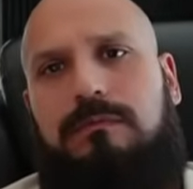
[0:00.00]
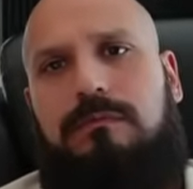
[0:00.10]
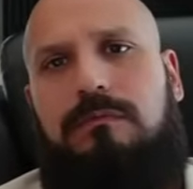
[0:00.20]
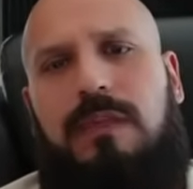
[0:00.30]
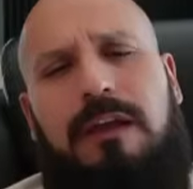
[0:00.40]

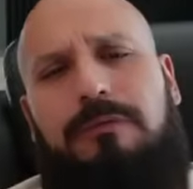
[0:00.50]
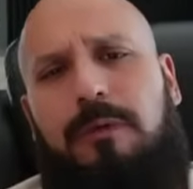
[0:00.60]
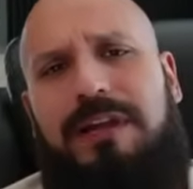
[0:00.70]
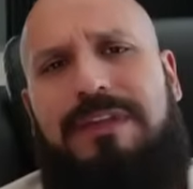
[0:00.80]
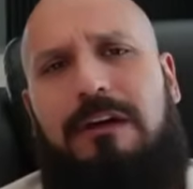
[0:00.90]
Now, from what
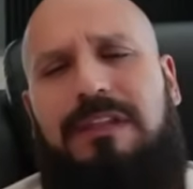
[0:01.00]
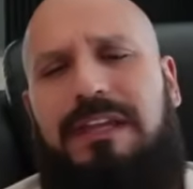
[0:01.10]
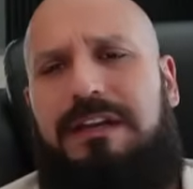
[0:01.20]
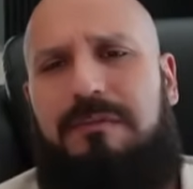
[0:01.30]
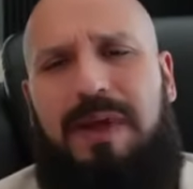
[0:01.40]
I've calculated
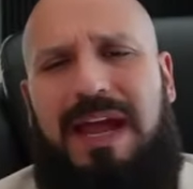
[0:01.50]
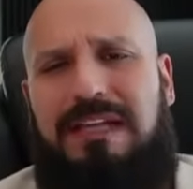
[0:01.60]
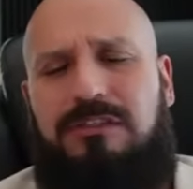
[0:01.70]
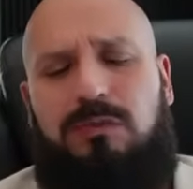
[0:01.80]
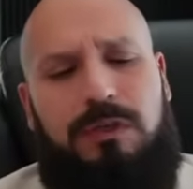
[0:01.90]
in the
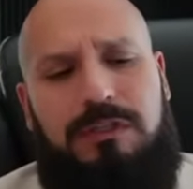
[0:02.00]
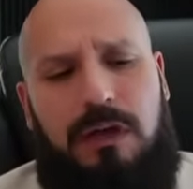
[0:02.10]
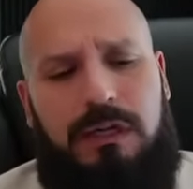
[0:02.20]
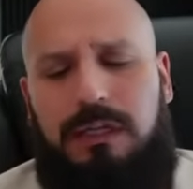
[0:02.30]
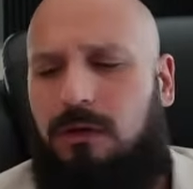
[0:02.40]
past, we're
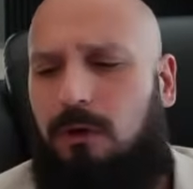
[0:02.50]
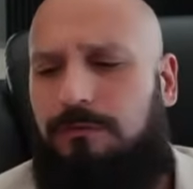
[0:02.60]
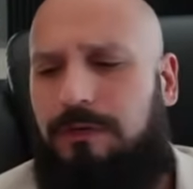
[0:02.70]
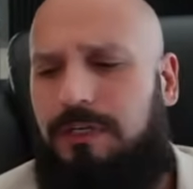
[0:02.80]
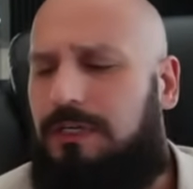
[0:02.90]
talking
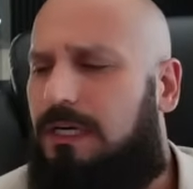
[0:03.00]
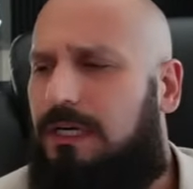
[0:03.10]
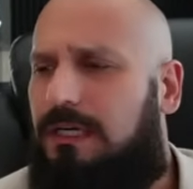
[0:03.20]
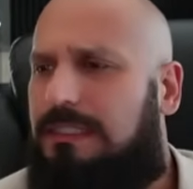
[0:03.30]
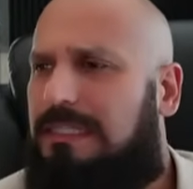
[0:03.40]

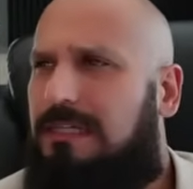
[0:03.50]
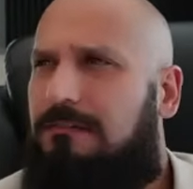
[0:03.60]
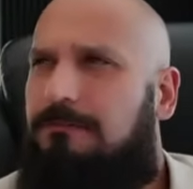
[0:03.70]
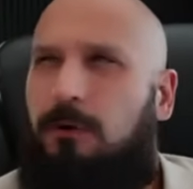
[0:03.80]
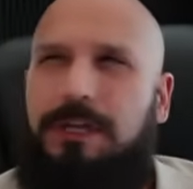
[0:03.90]
over
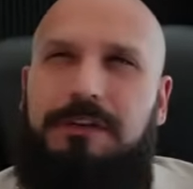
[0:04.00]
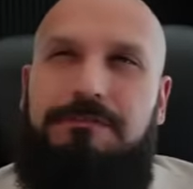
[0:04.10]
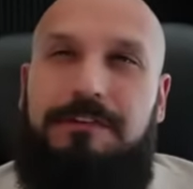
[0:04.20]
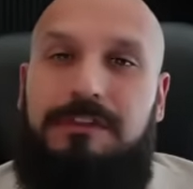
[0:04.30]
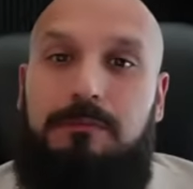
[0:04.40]
40 to
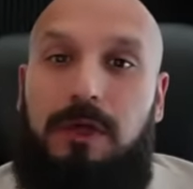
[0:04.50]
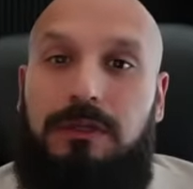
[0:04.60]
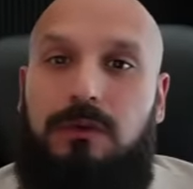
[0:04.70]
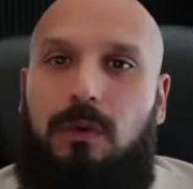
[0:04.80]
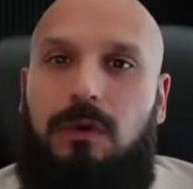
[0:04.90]
50
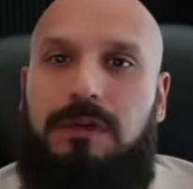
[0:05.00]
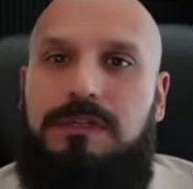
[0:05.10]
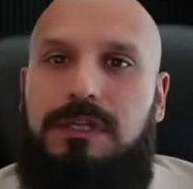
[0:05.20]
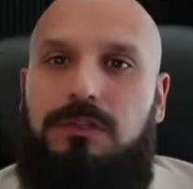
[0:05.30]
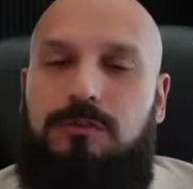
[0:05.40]
million warrants
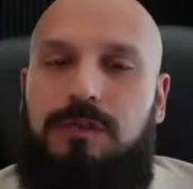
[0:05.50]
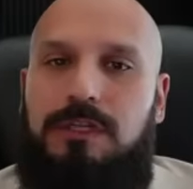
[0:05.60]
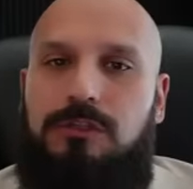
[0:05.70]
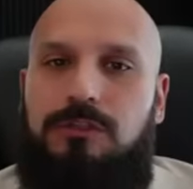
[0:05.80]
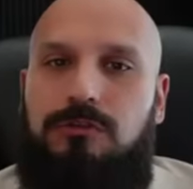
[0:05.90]
that should be
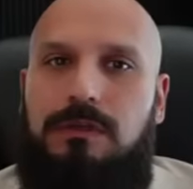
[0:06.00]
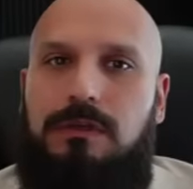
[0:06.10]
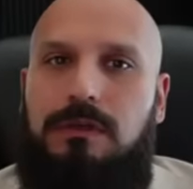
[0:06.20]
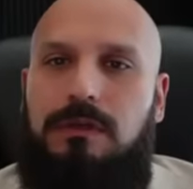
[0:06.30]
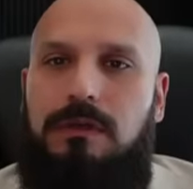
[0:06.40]
issued.
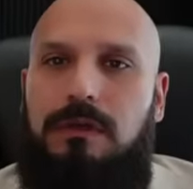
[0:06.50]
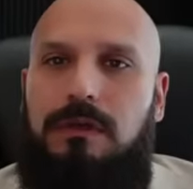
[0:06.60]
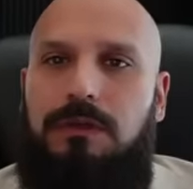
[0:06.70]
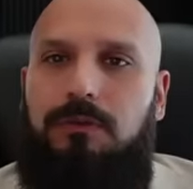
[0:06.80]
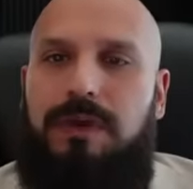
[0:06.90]

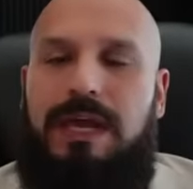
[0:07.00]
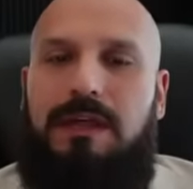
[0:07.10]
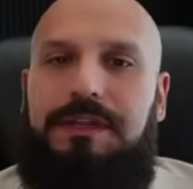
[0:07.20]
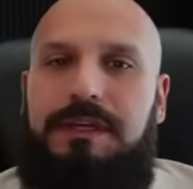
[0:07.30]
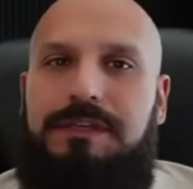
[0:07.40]
The
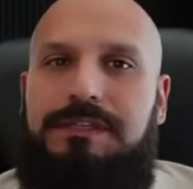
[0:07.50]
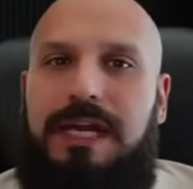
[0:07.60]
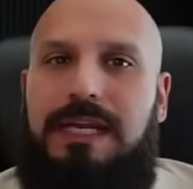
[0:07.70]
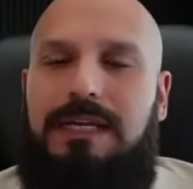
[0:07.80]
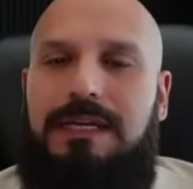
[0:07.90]
reality is
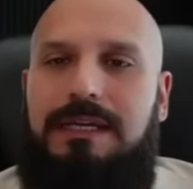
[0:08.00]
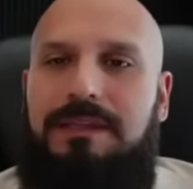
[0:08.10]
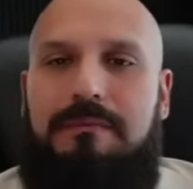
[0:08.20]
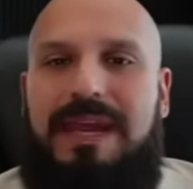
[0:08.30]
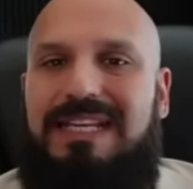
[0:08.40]
that they
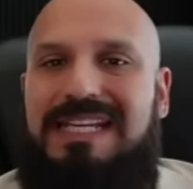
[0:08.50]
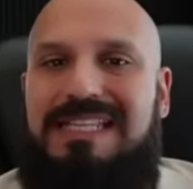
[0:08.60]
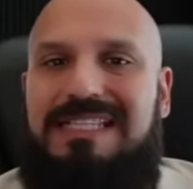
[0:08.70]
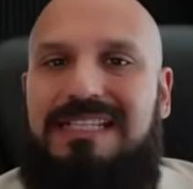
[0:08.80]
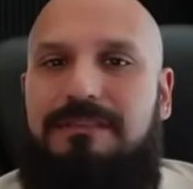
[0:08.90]
may need
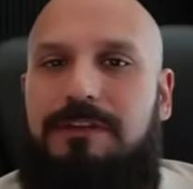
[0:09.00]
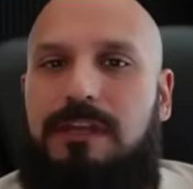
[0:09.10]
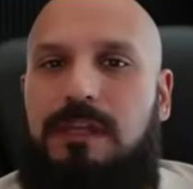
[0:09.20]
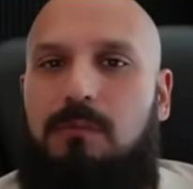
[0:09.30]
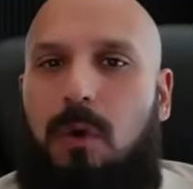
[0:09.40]

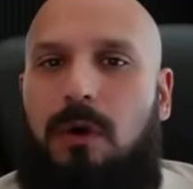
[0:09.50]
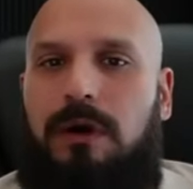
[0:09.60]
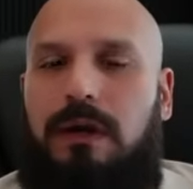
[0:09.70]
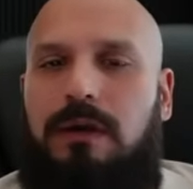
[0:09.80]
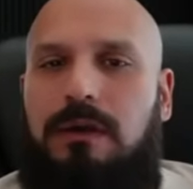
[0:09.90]
significantly
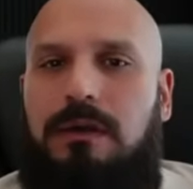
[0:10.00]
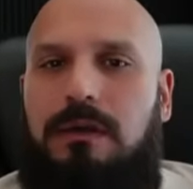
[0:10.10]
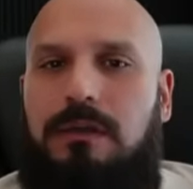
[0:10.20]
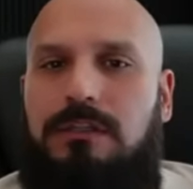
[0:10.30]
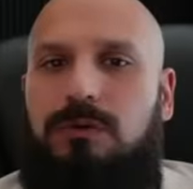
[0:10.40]
more
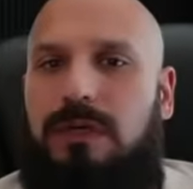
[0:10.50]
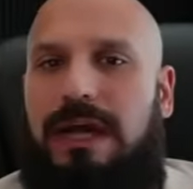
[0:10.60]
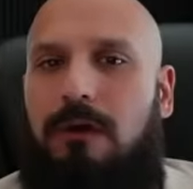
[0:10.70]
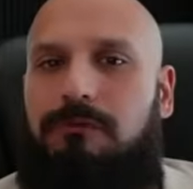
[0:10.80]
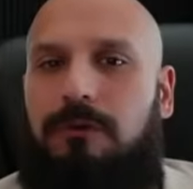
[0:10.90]
to
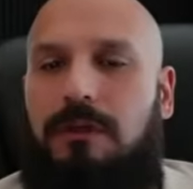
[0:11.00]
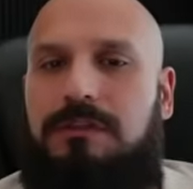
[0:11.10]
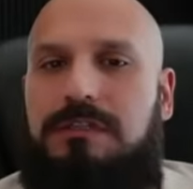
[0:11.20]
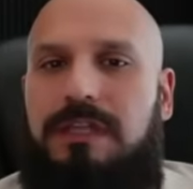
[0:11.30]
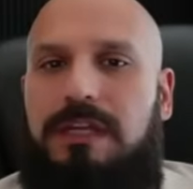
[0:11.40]
account for all the
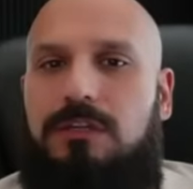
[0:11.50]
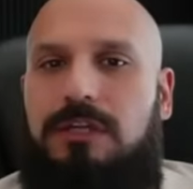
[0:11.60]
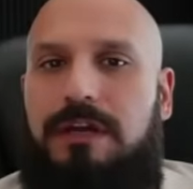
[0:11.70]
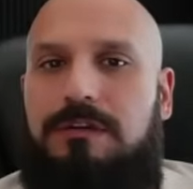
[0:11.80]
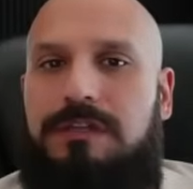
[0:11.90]
synthetic
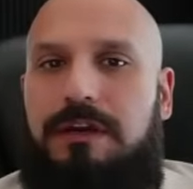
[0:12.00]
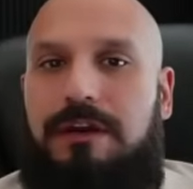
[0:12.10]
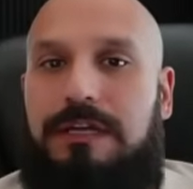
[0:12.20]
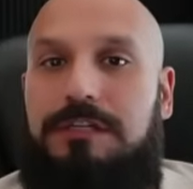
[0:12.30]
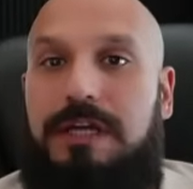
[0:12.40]
shares that are
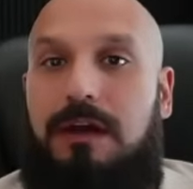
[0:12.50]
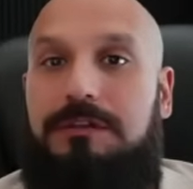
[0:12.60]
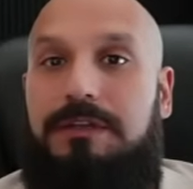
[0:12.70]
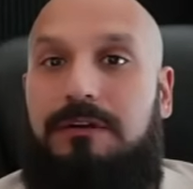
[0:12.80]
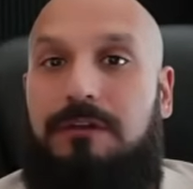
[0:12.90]
actually out
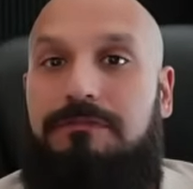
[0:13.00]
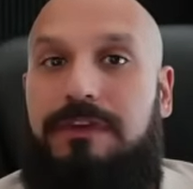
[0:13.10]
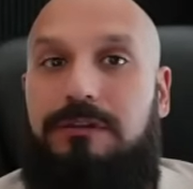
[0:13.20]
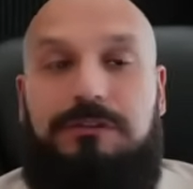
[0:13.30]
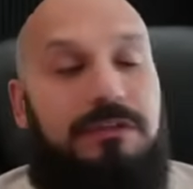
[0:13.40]
there, all the
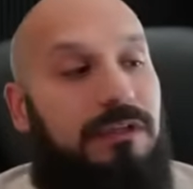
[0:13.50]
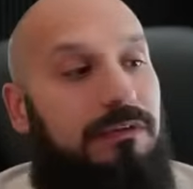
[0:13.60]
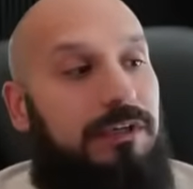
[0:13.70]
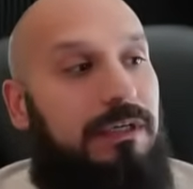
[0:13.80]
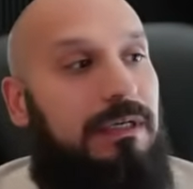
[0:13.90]
failures to
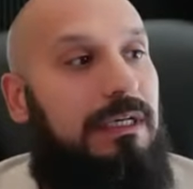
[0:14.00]
deliver.